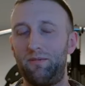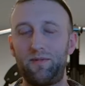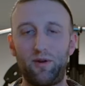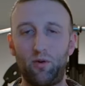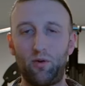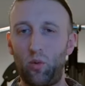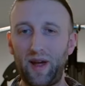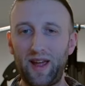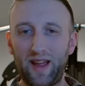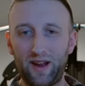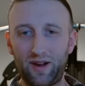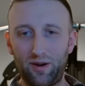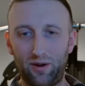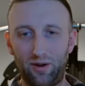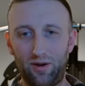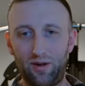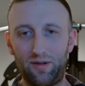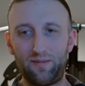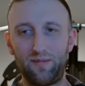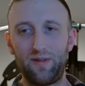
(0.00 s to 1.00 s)
your weight
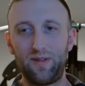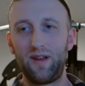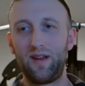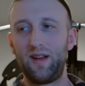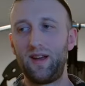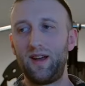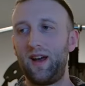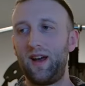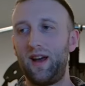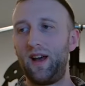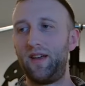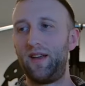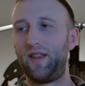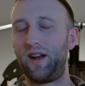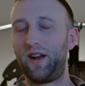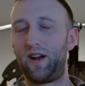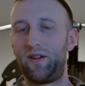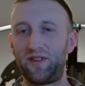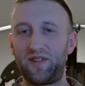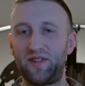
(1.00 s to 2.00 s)
goal, and
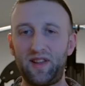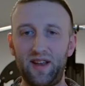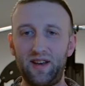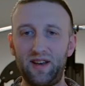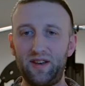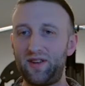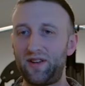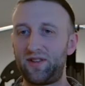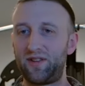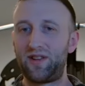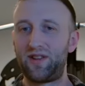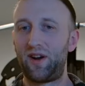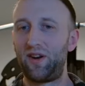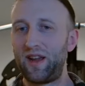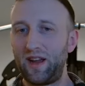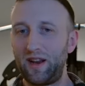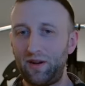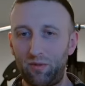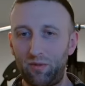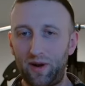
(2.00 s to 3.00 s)
then all of a sudden you just start
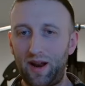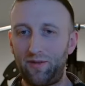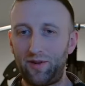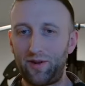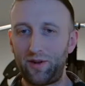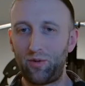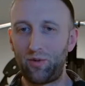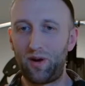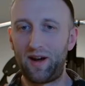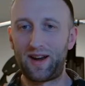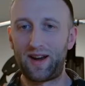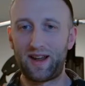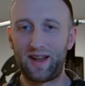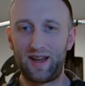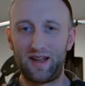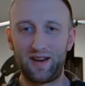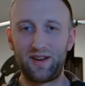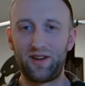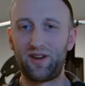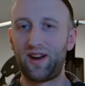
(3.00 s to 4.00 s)
eating whatever you want
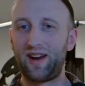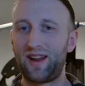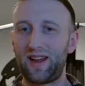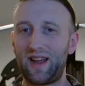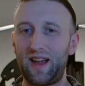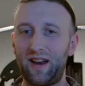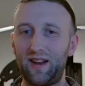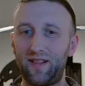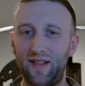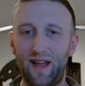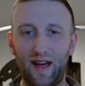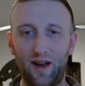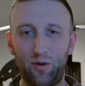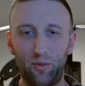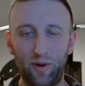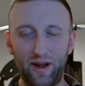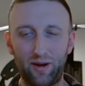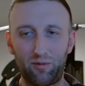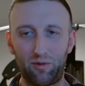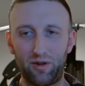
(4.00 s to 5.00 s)
again, you're going to gain a lot of
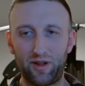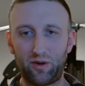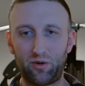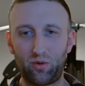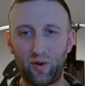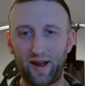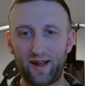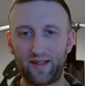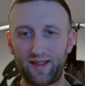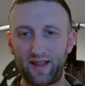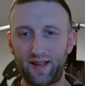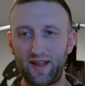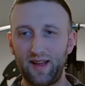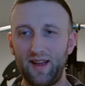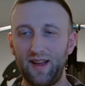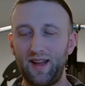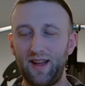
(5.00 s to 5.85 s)
weight really quickly.